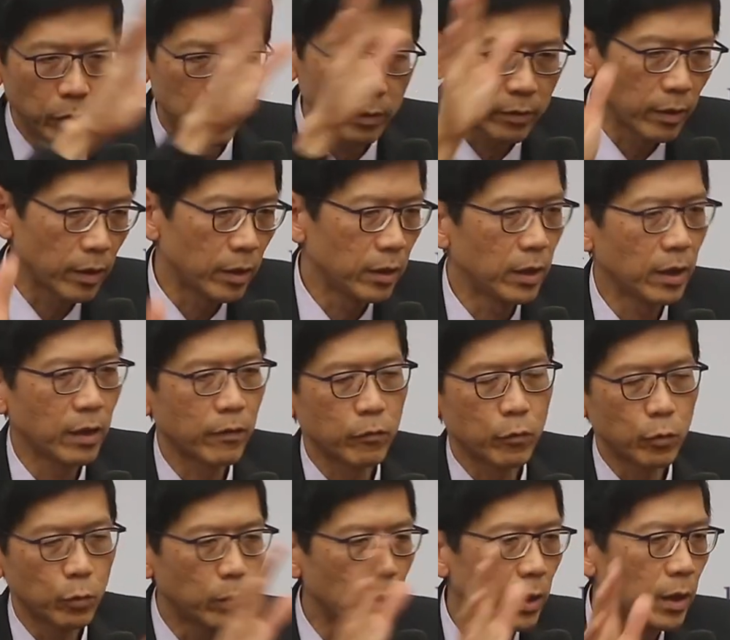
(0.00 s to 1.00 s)
we certainly
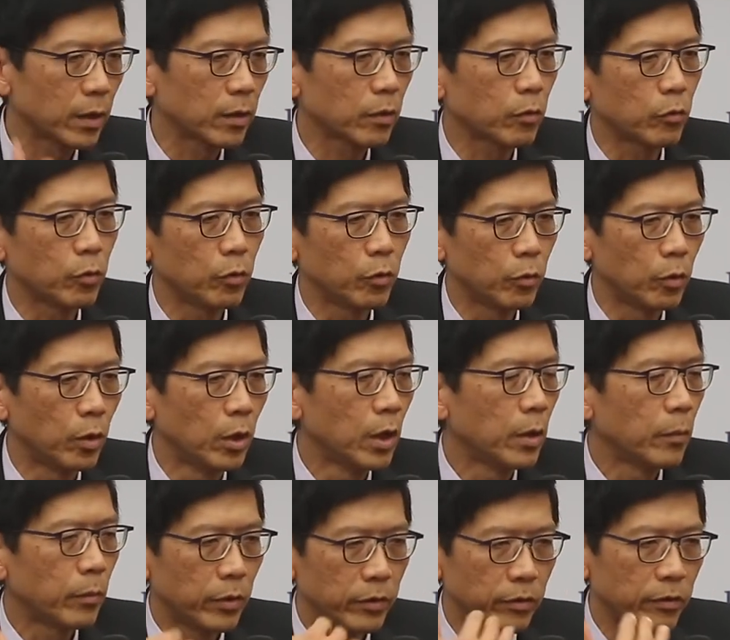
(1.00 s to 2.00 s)
have to work to
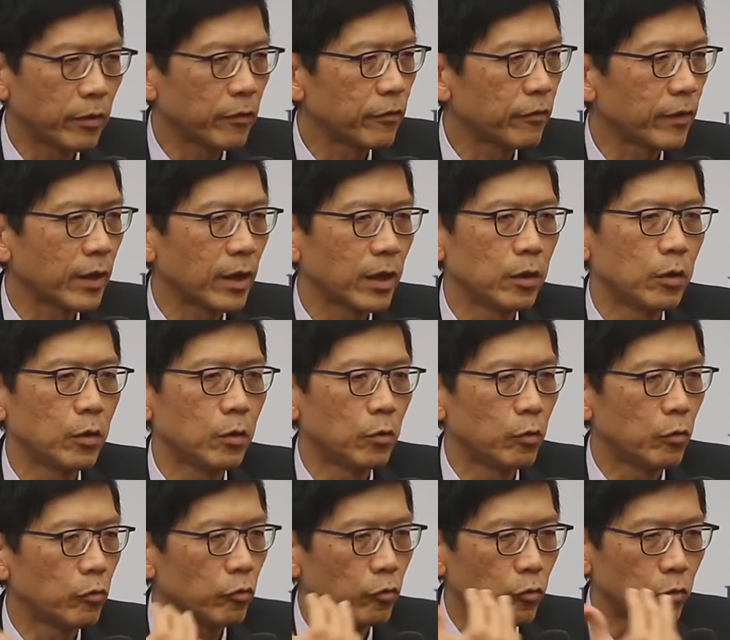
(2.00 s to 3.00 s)
preserve
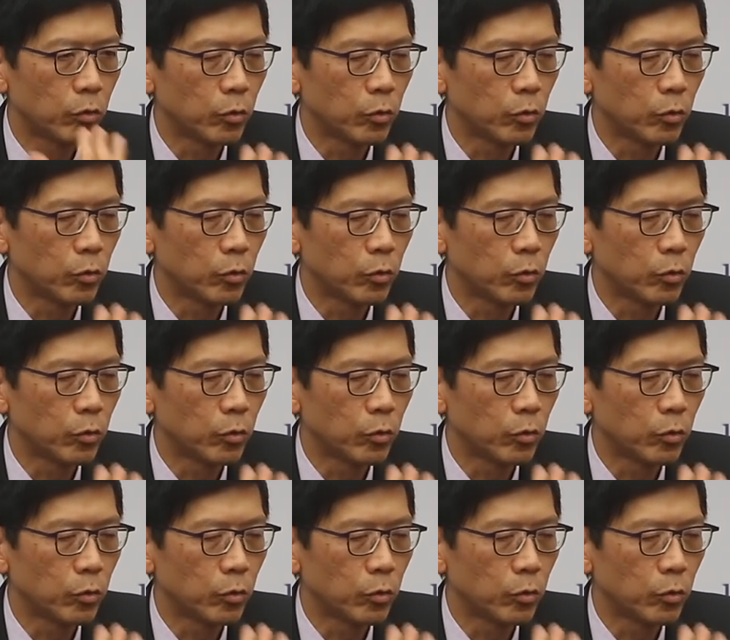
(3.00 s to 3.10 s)
values,